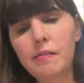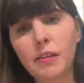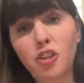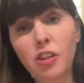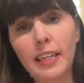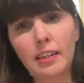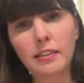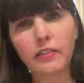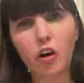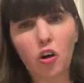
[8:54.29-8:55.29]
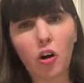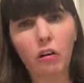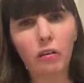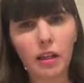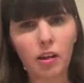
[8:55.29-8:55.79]
Oh, it's tricky because I've got
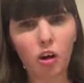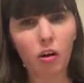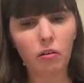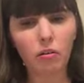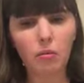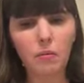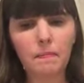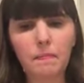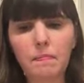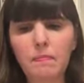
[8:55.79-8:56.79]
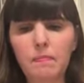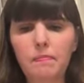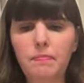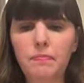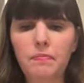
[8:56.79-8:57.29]
coral and coral.
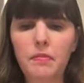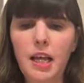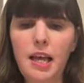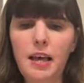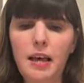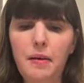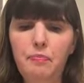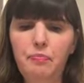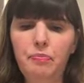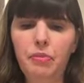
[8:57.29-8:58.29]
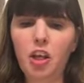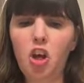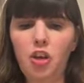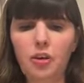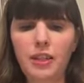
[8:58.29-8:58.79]

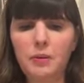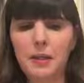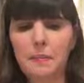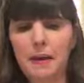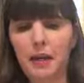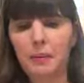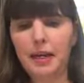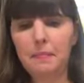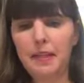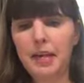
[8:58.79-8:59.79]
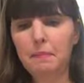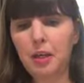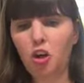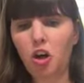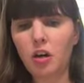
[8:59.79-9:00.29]
No, I do want the pink one up there
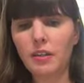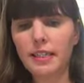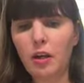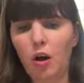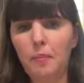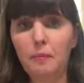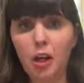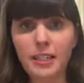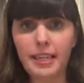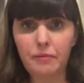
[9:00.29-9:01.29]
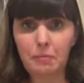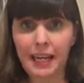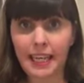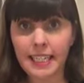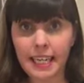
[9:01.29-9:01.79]
because I'm going to have
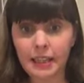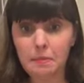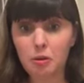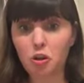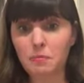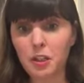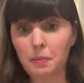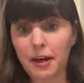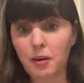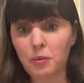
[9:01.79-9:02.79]
pink down the bottom as